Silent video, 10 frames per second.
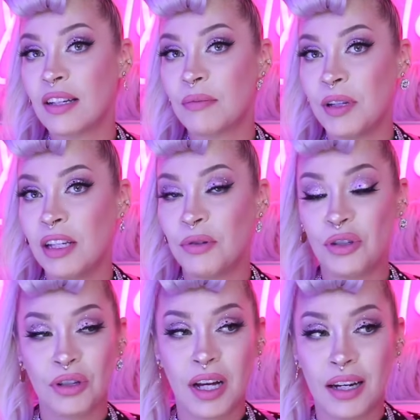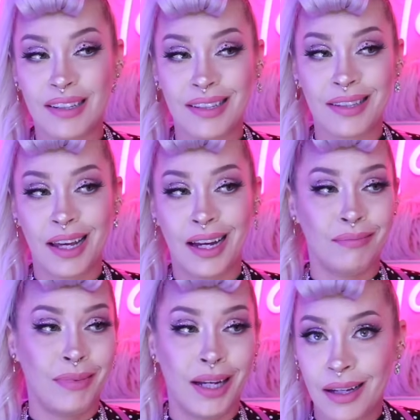SP, but you're kind of just like,
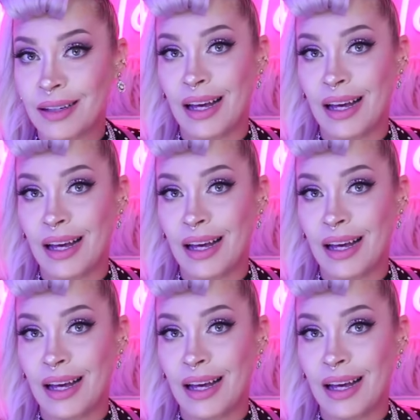meh,